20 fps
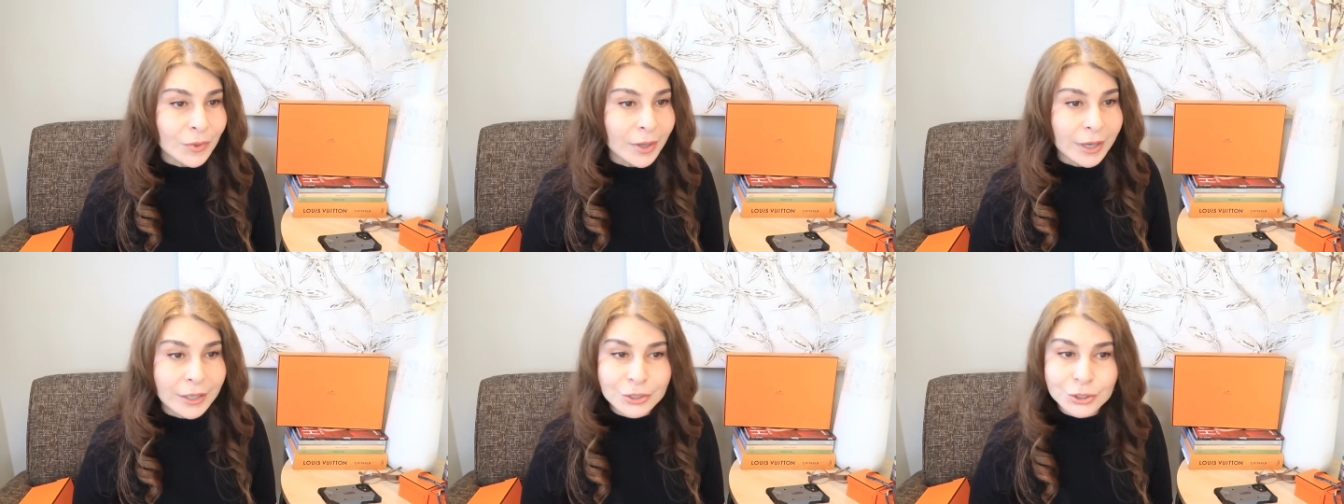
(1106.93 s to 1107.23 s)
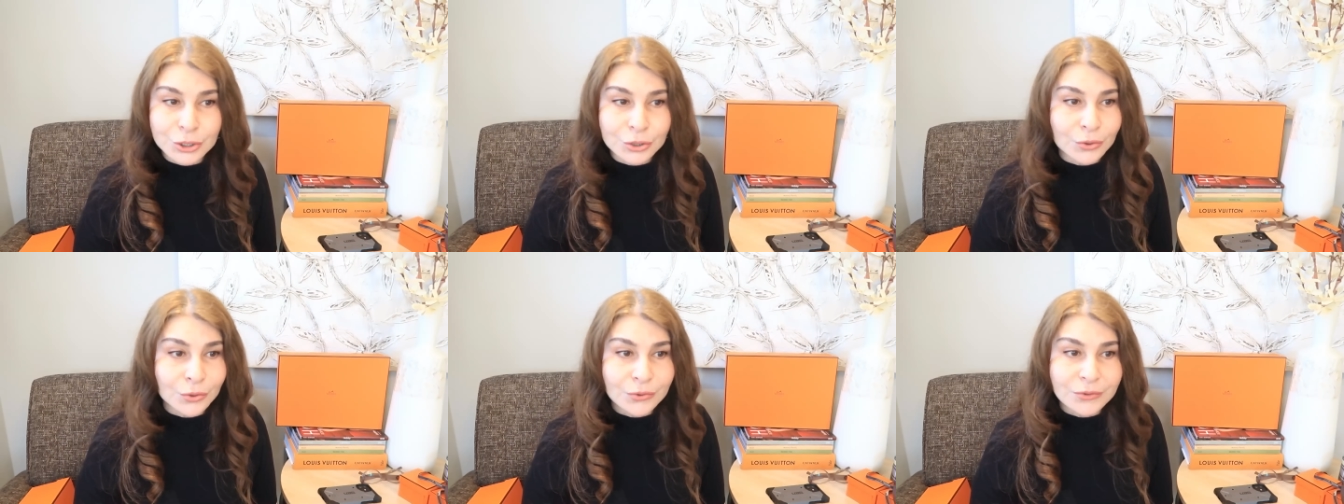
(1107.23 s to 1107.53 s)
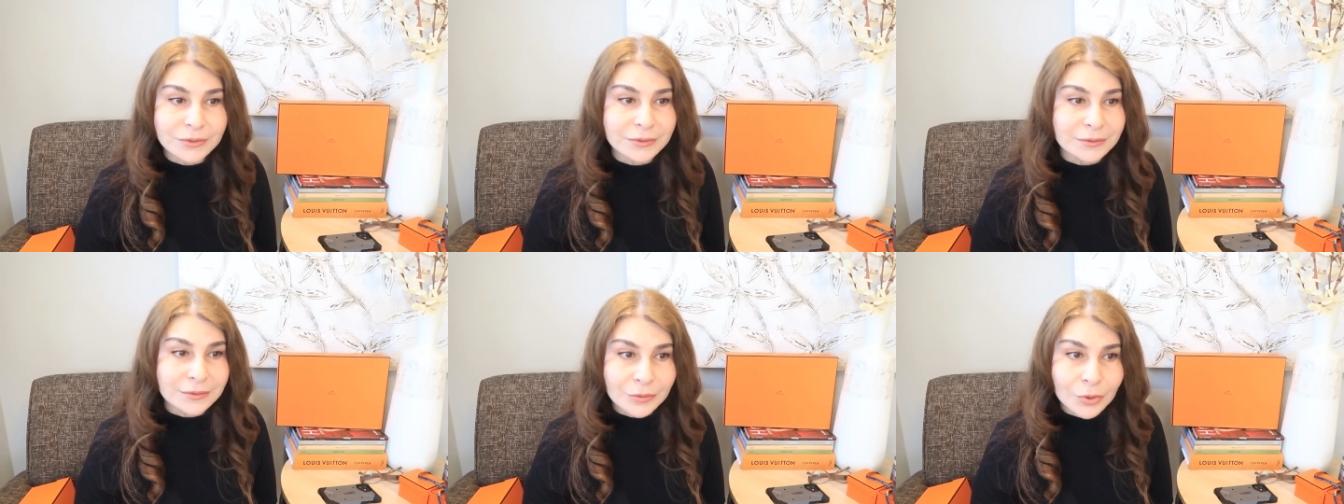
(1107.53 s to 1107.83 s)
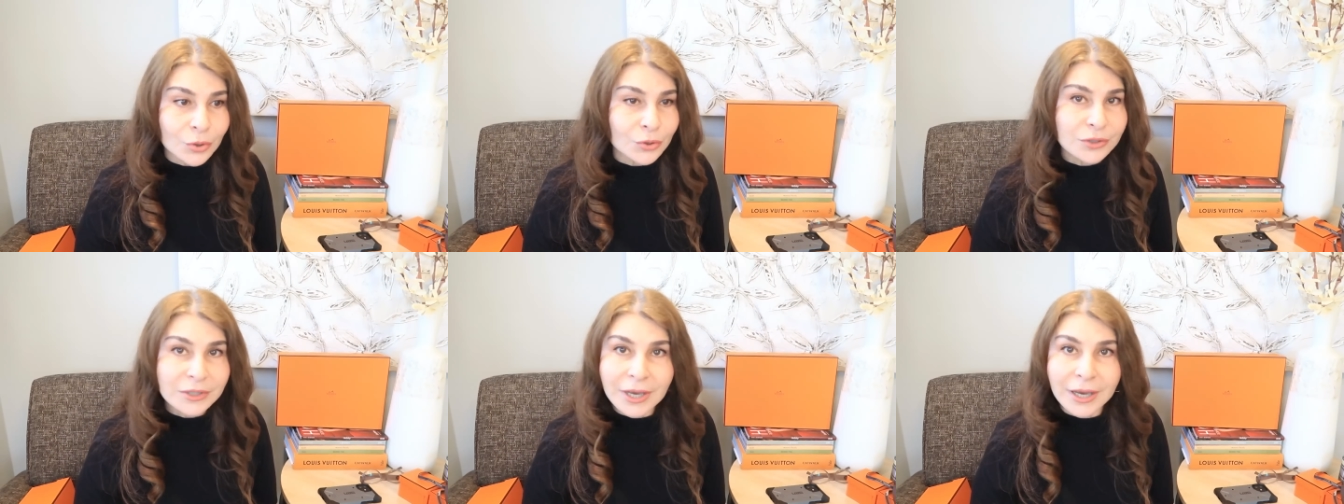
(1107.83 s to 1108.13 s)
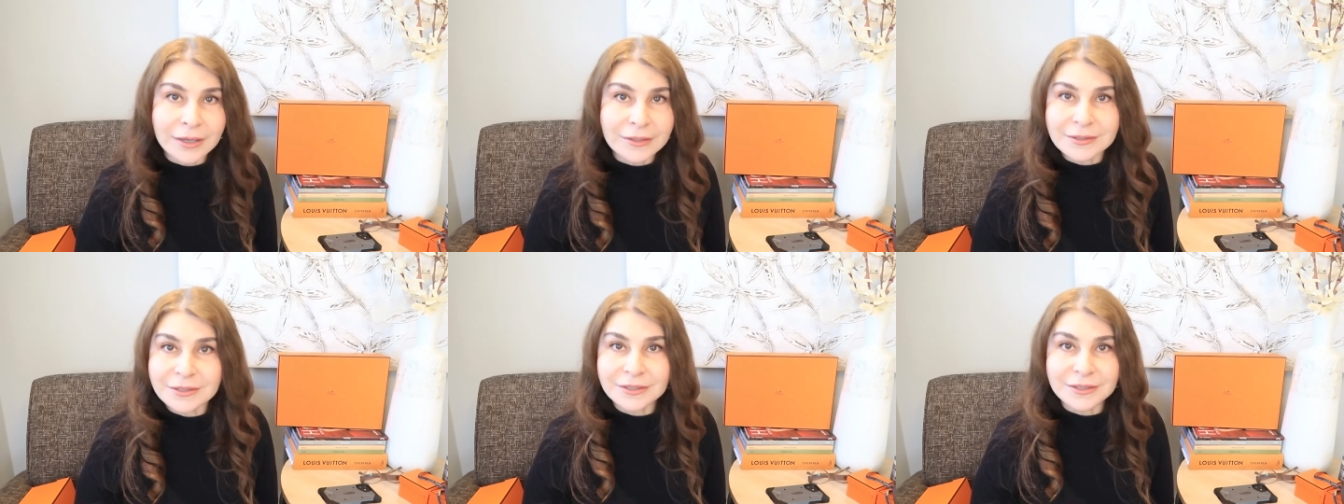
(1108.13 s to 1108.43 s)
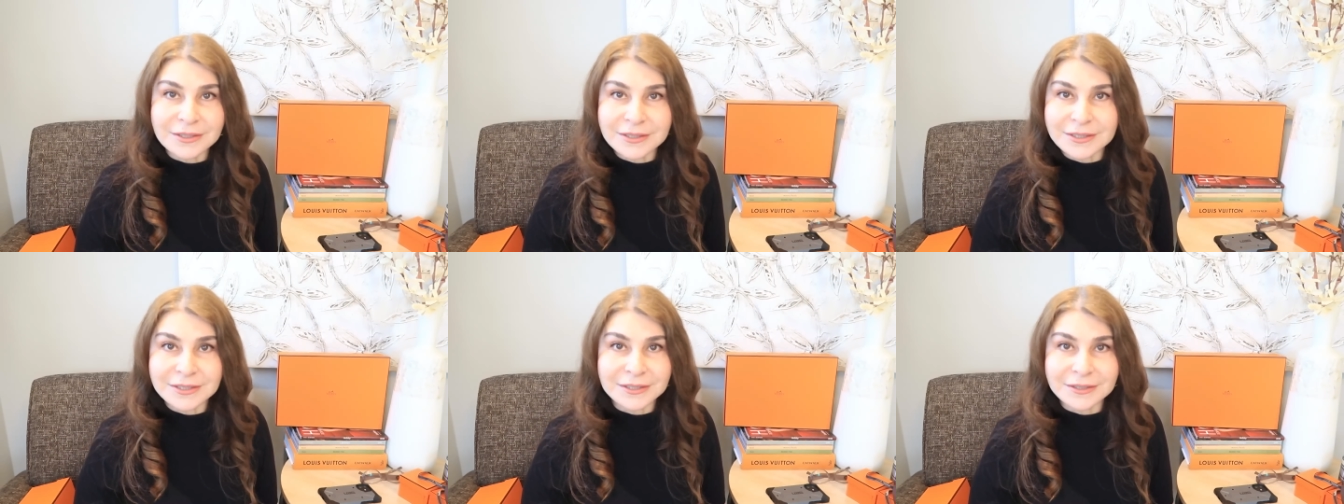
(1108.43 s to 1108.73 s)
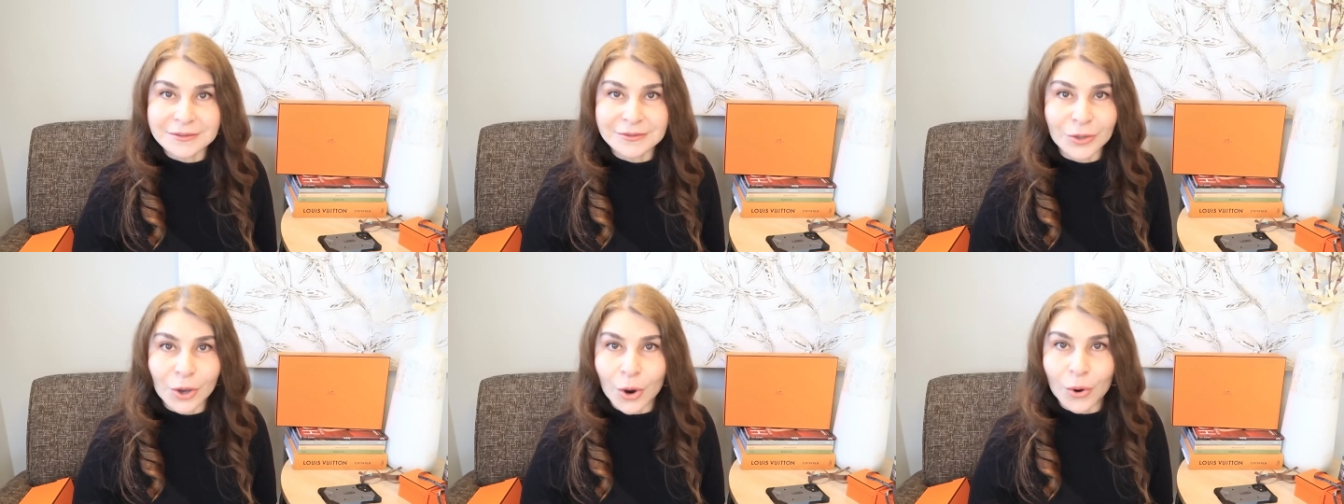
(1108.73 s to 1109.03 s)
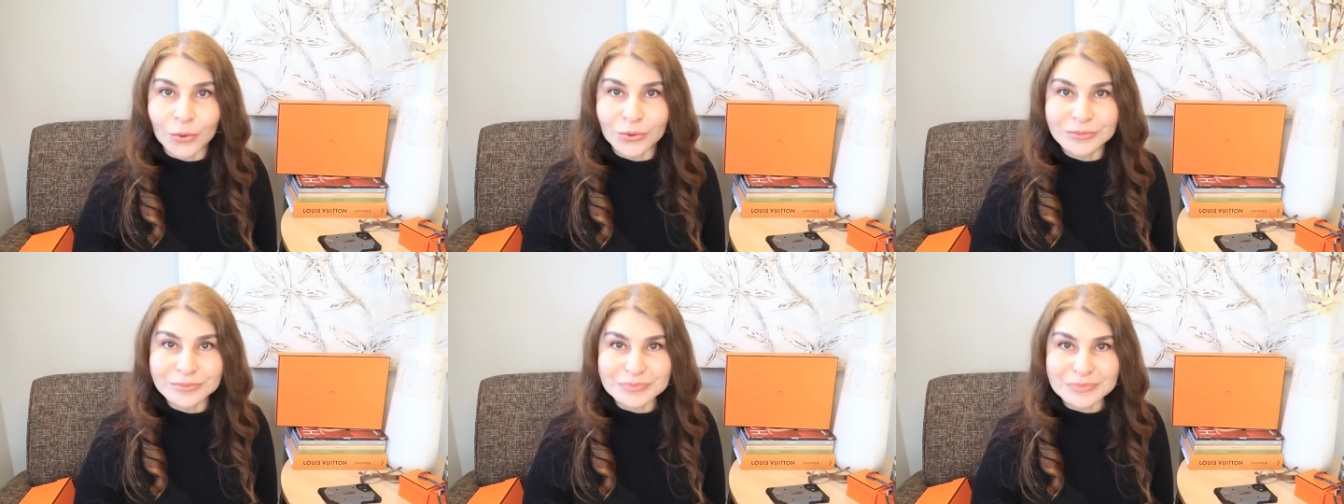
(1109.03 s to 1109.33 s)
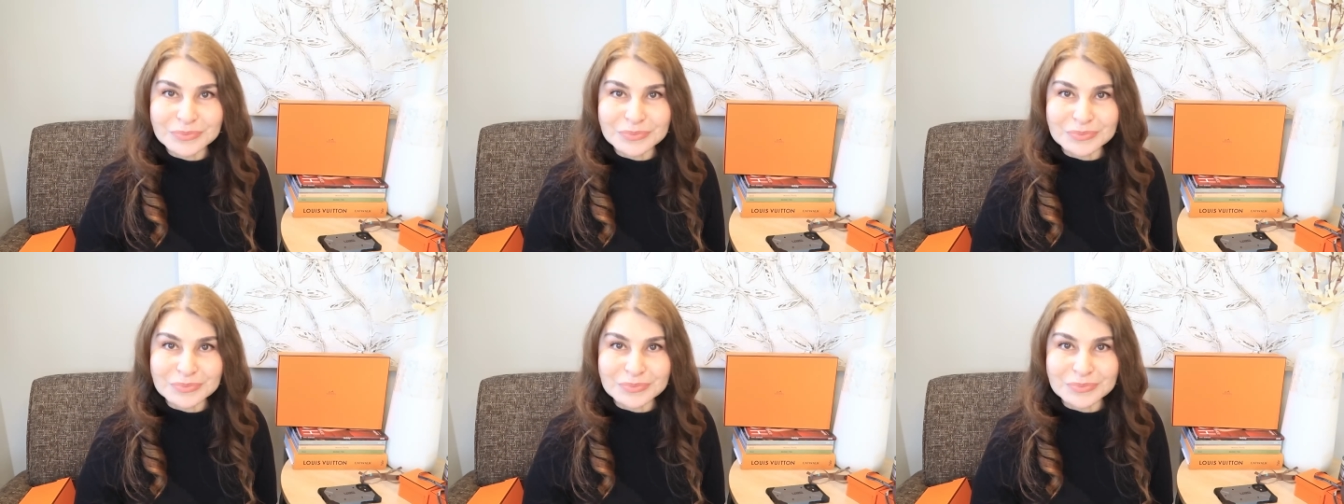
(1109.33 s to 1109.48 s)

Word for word: And she goes, no, the answer is still no.